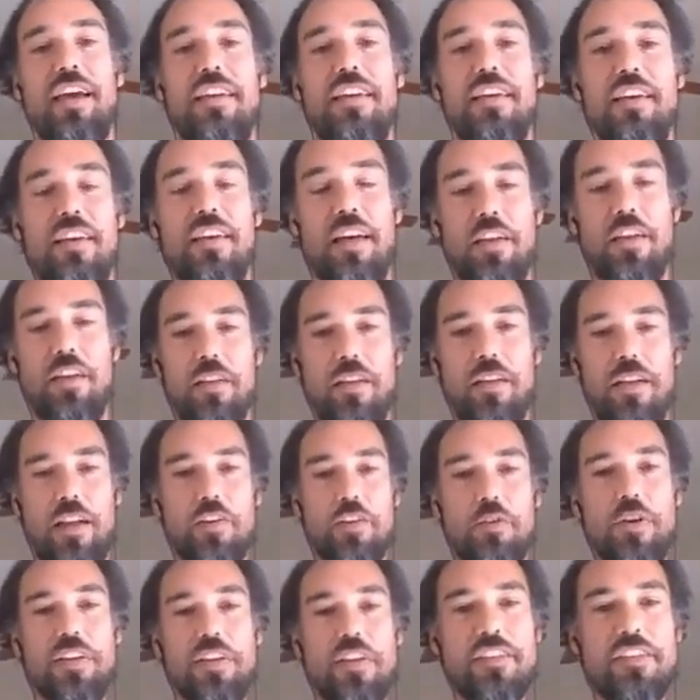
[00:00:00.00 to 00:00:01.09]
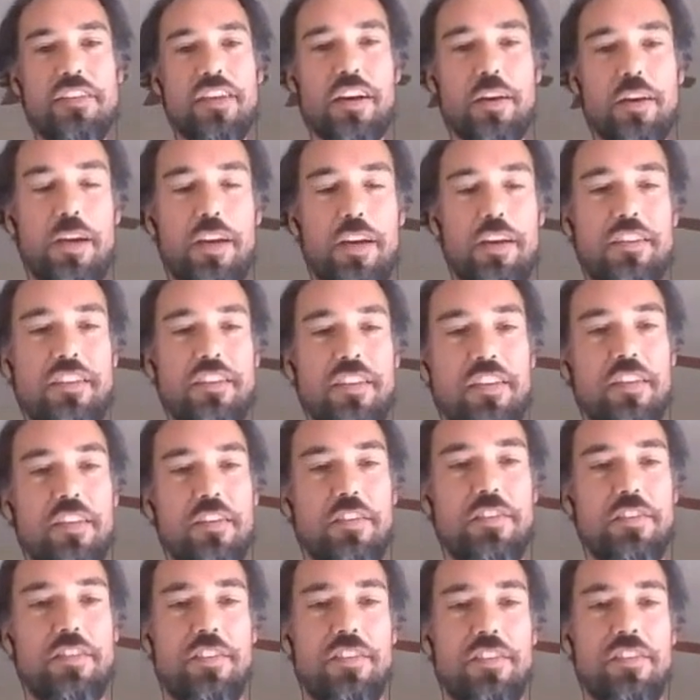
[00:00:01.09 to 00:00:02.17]
And I'll, I'll quickly talk about each of
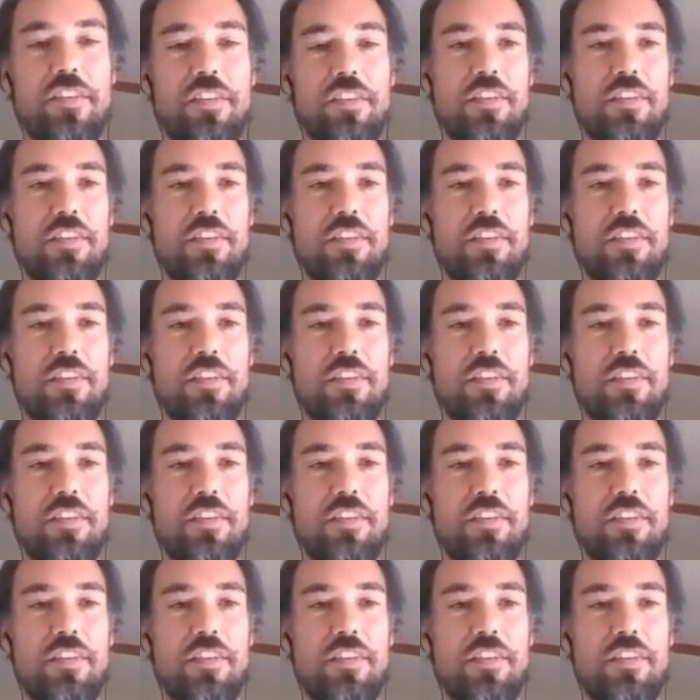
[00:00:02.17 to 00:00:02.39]
those